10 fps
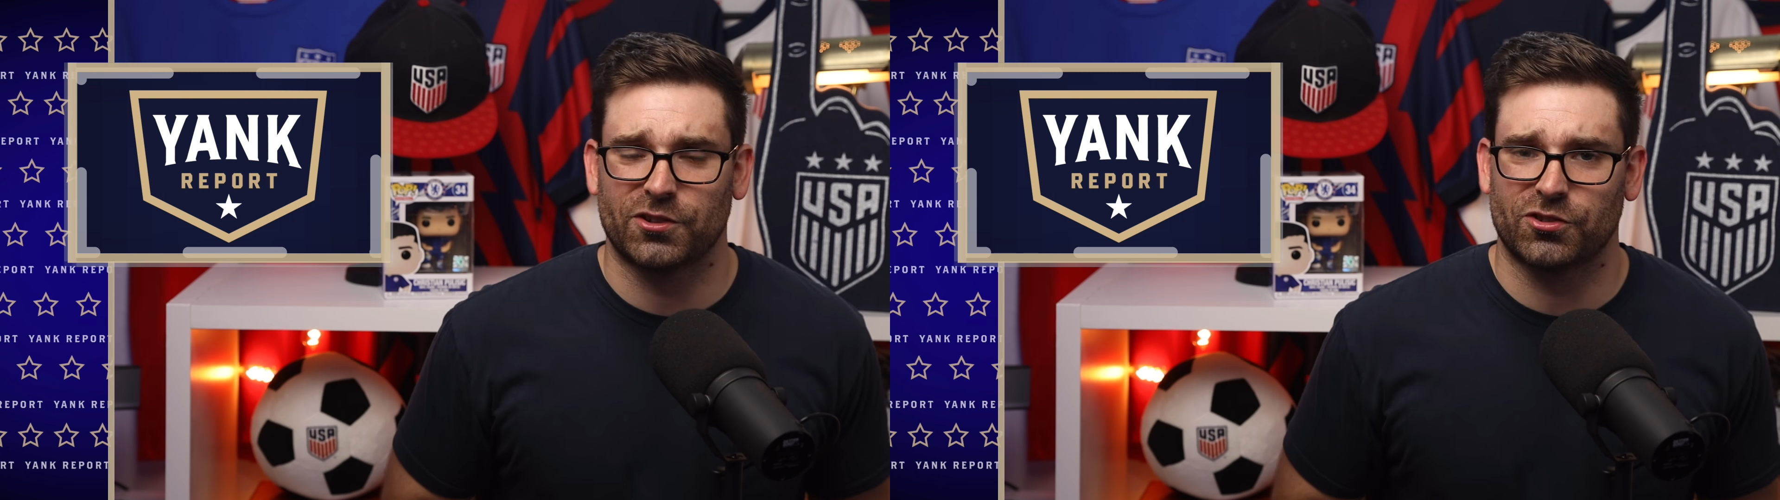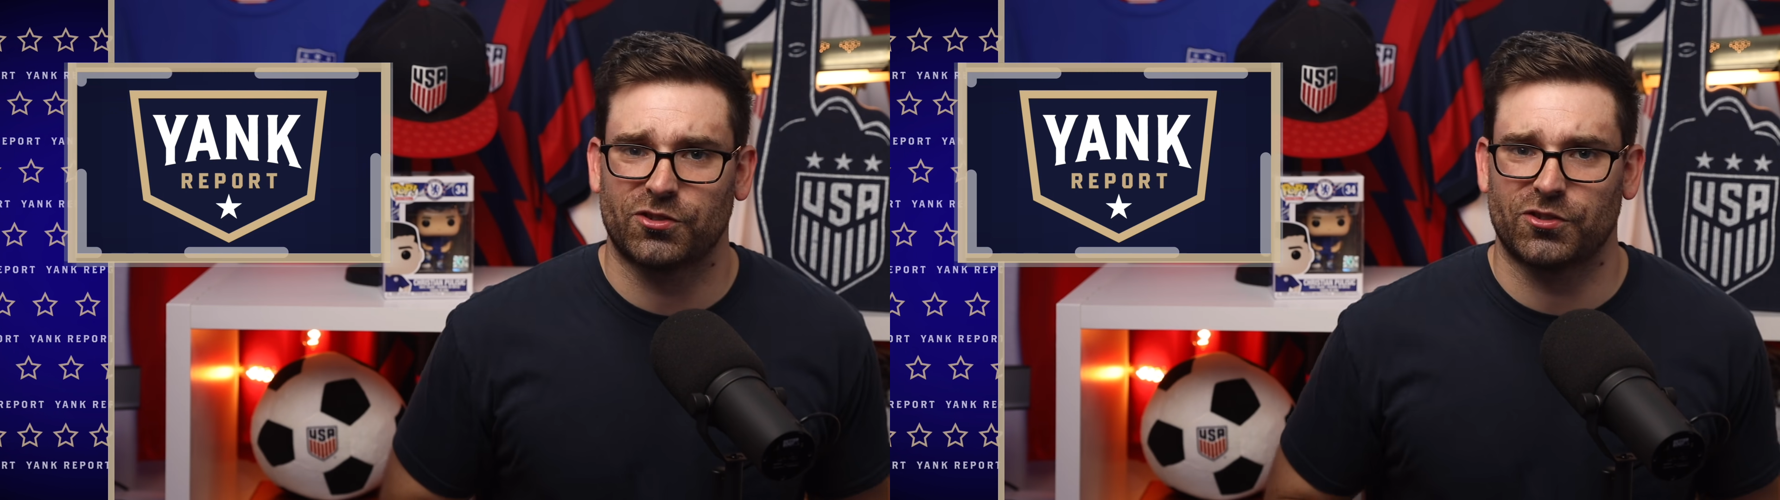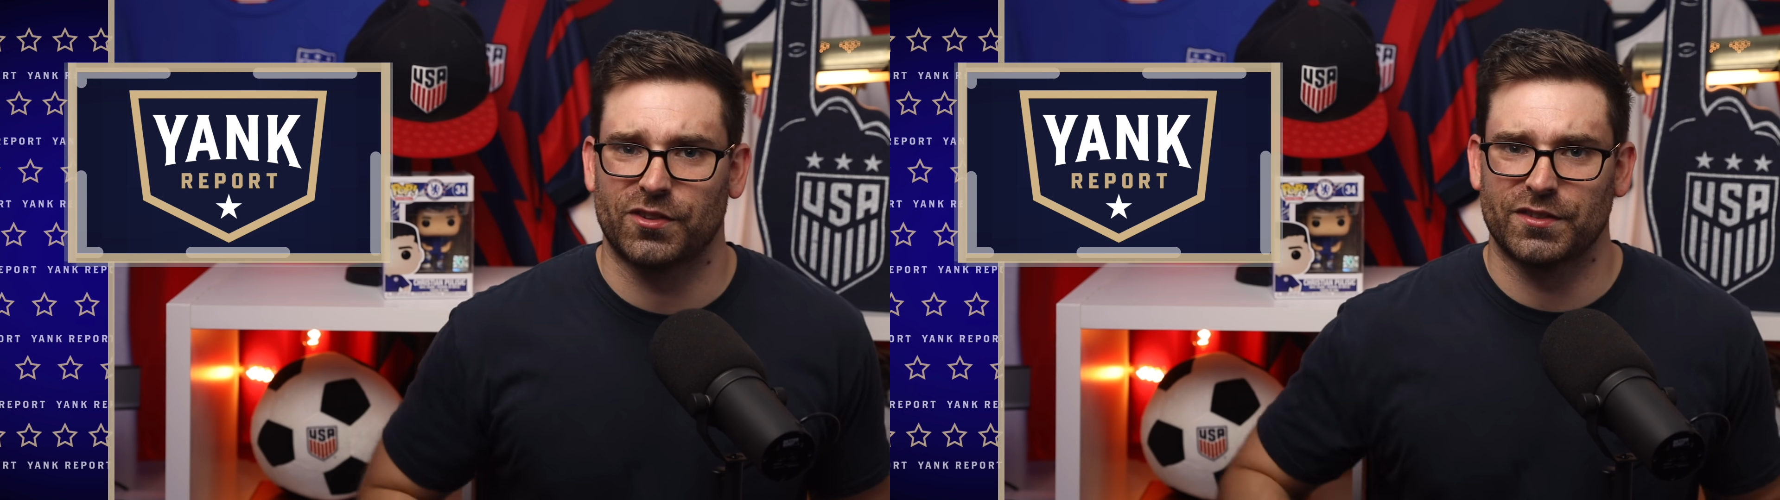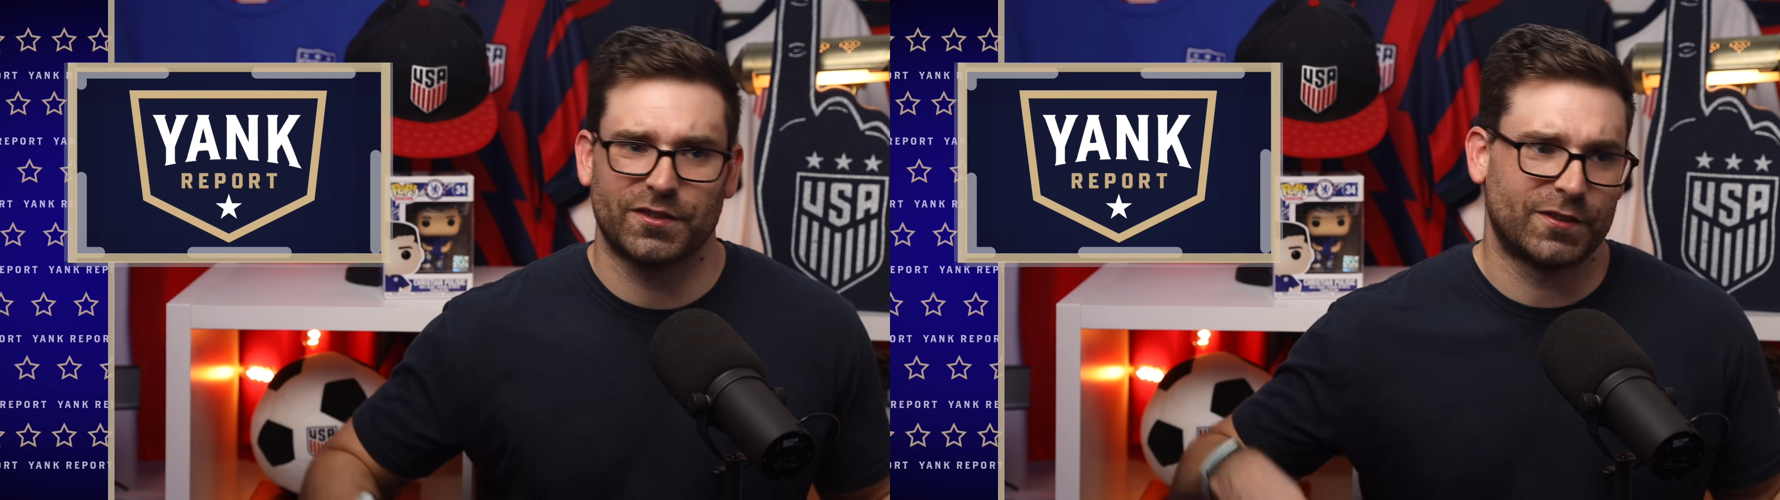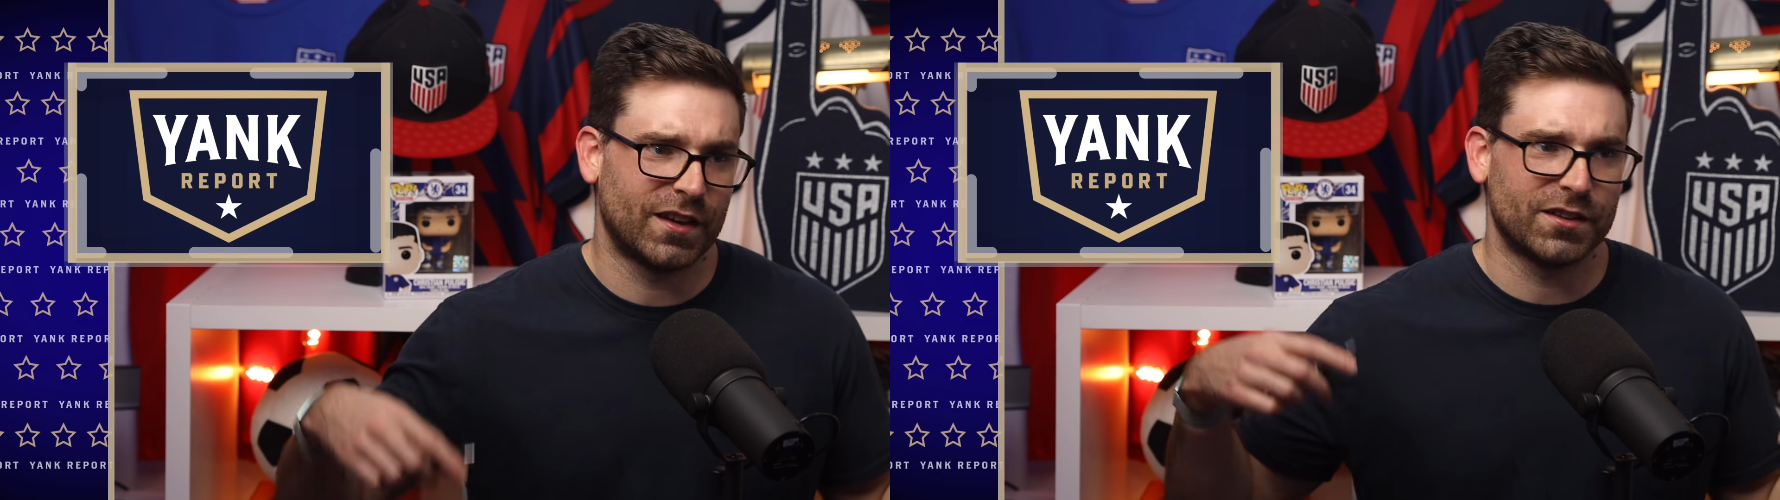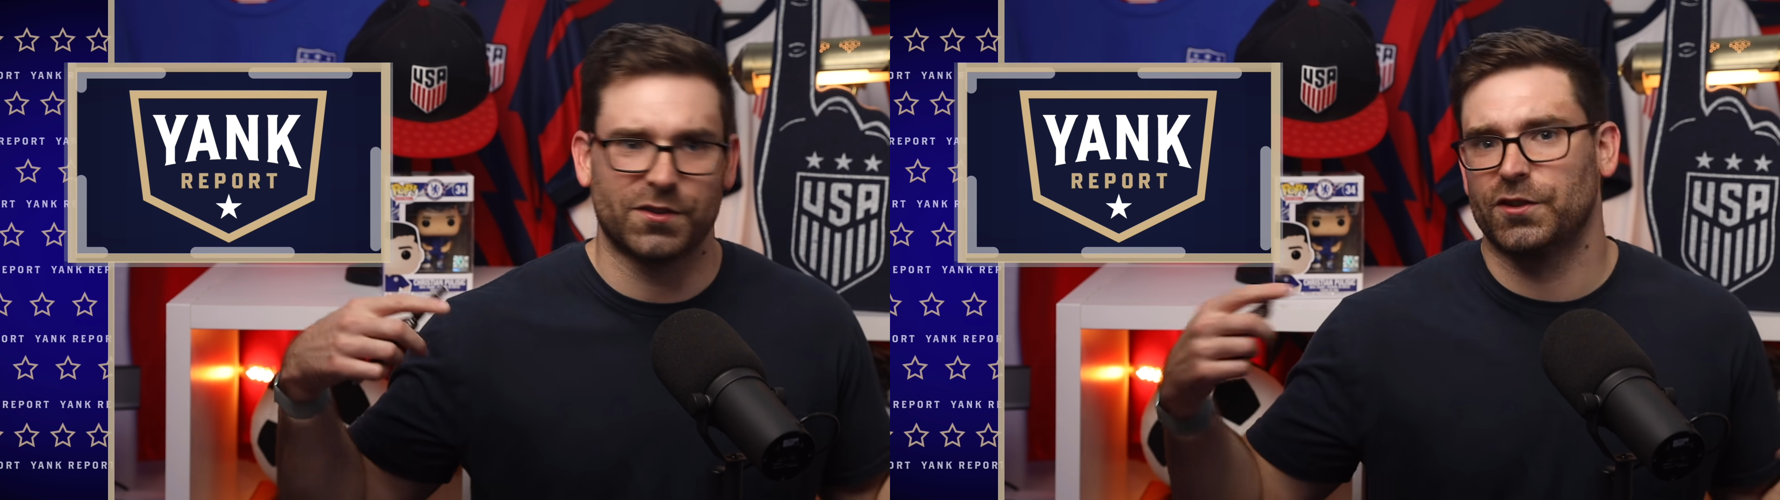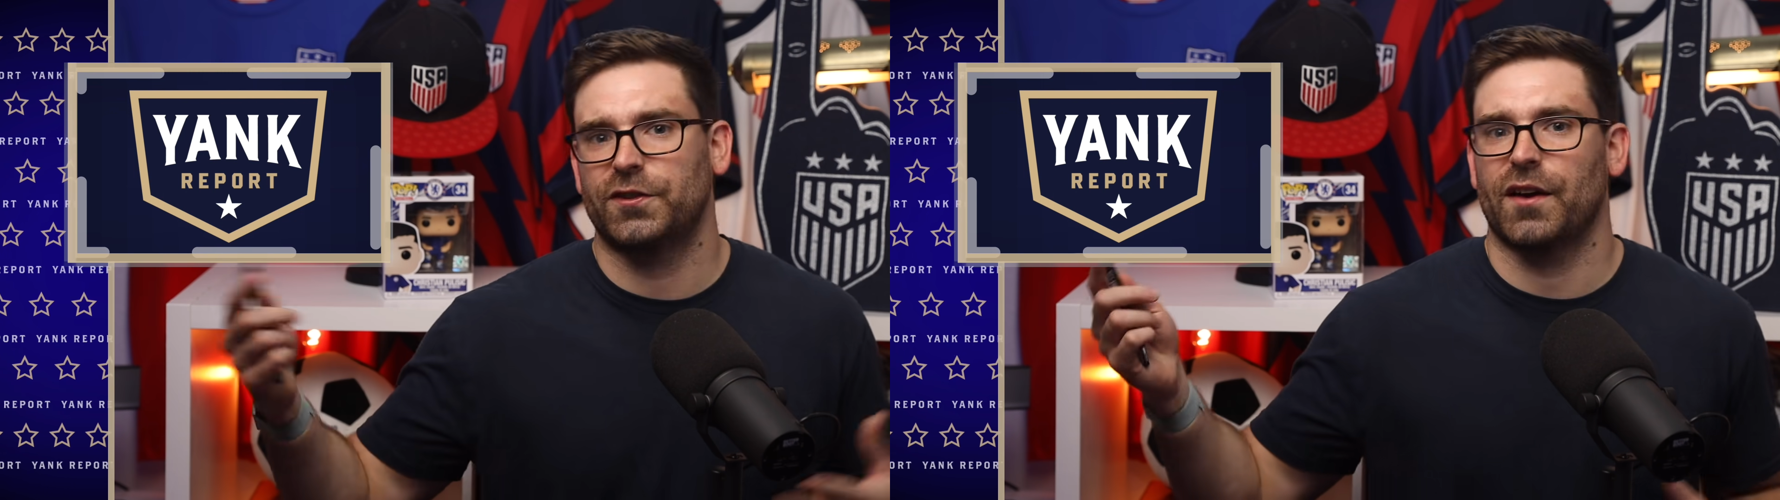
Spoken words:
to just say these